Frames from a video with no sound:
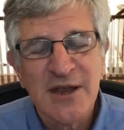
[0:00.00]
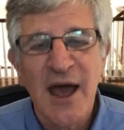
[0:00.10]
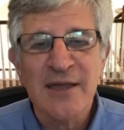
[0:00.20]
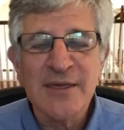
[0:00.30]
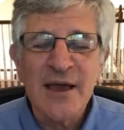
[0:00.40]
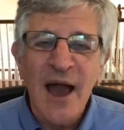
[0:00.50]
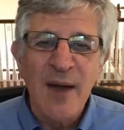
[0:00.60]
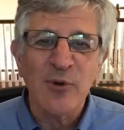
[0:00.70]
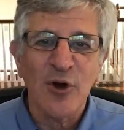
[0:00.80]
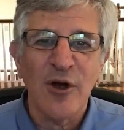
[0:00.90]
And I think I
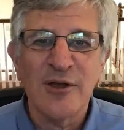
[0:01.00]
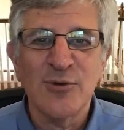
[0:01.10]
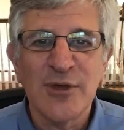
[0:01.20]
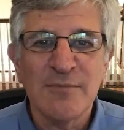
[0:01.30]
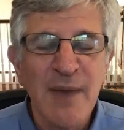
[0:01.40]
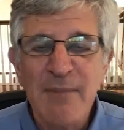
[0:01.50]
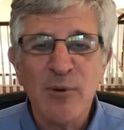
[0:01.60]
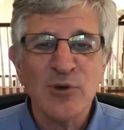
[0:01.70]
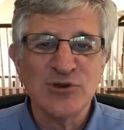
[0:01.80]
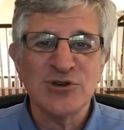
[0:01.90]
would argue that maybe
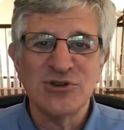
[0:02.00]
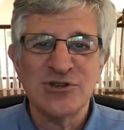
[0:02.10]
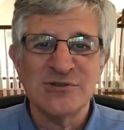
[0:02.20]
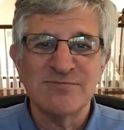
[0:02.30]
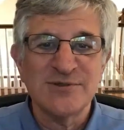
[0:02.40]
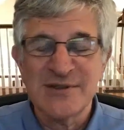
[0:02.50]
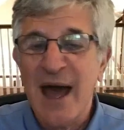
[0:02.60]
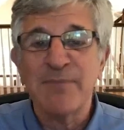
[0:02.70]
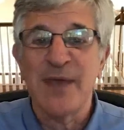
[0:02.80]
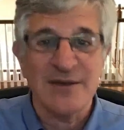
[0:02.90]
we should just
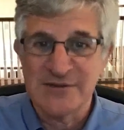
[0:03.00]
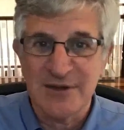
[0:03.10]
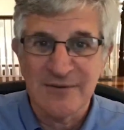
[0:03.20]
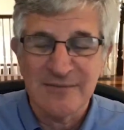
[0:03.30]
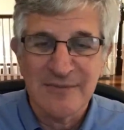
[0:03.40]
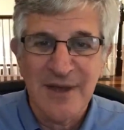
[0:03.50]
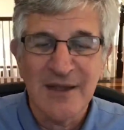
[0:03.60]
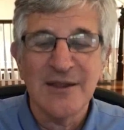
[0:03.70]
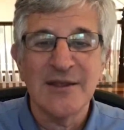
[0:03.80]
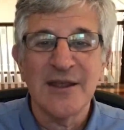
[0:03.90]
stop testing,
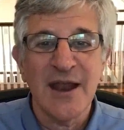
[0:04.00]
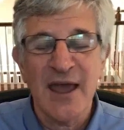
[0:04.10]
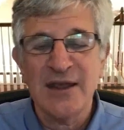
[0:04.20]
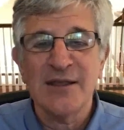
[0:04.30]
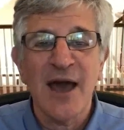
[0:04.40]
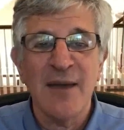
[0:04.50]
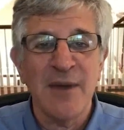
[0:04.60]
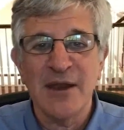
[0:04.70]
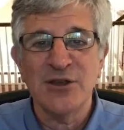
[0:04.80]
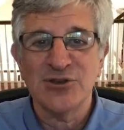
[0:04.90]
and that anytime
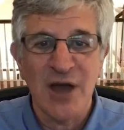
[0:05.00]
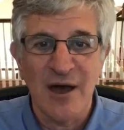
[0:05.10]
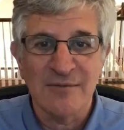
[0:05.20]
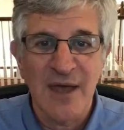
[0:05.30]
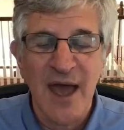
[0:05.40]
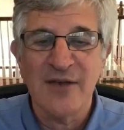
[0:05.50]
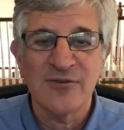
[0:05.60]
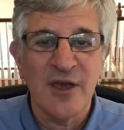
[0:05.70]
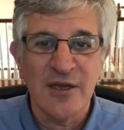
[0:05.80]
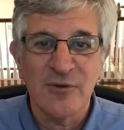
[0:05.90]
any child
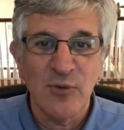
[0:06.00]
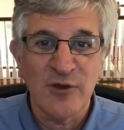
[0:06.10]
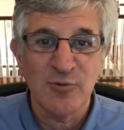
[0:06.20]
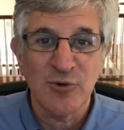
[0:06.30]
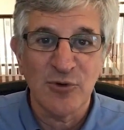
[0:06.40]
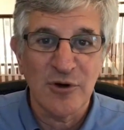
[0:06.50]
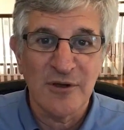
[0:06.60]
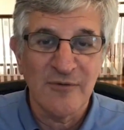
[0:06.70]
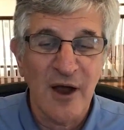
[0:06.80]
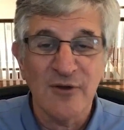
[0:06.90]
has a
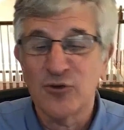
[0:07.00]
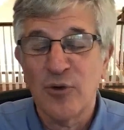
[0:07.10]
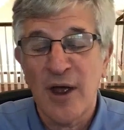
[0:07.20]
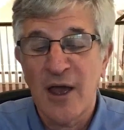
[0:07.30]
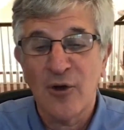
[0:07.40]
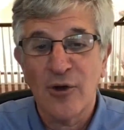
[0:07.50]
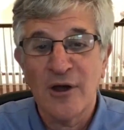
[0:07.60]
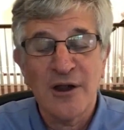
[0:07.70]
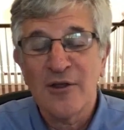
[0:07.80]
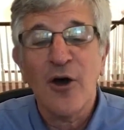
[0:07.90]
respiratory virus, or
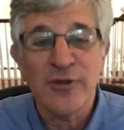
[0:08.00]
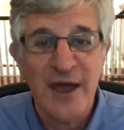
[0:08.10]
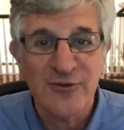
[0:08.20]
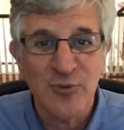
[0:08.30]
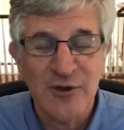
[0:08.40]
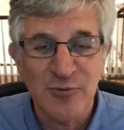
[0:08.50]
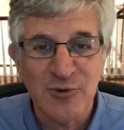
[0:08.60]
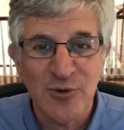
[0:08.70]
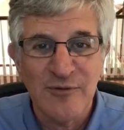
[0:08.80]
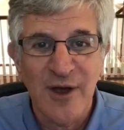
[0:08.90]
an adult has
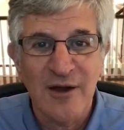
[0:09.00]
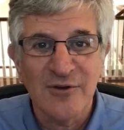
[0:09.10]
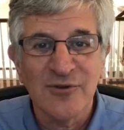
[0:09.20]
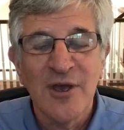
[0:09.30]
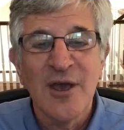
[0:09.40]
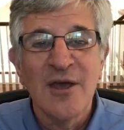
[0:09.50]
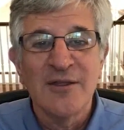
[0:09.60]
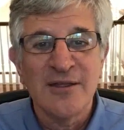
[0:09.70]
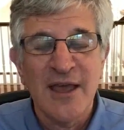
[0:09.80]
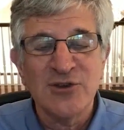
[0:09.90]
respiratory virus,
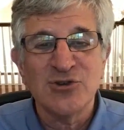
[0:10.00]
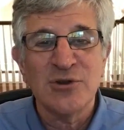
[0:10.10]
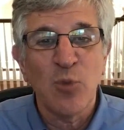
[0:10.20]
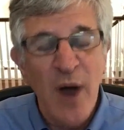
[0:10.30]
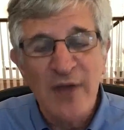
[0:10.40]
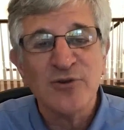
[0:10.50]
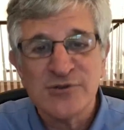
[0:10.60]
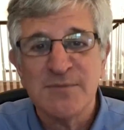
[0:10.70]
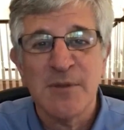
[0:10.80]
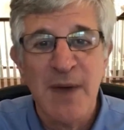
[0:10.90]
that they should, while they're
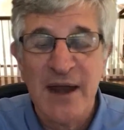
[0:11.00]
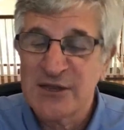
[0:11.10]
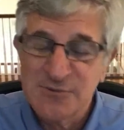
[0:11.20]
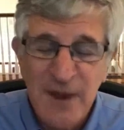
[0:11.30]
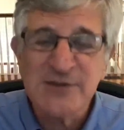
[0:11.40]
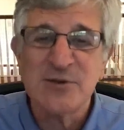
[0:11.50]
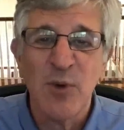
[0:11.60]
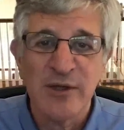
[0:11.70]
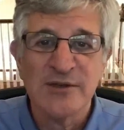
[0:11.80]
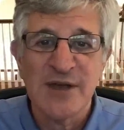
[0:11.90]
symptomatic, especially
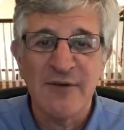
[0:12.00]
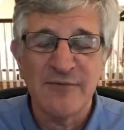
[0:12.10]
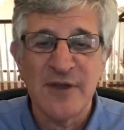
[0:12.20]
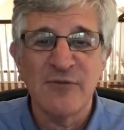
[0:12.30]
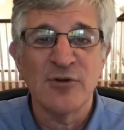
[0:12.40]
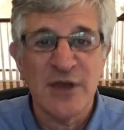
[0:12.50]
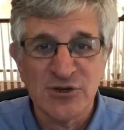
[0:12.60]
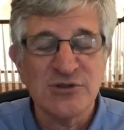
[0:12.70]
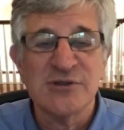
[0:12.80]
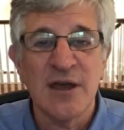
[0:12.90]
while they have fever, they
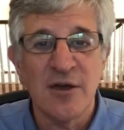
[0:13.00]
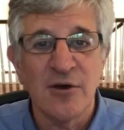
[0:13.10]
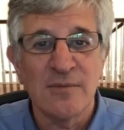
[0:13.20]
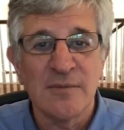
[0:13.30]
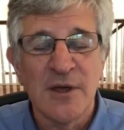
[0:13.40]
should stay home.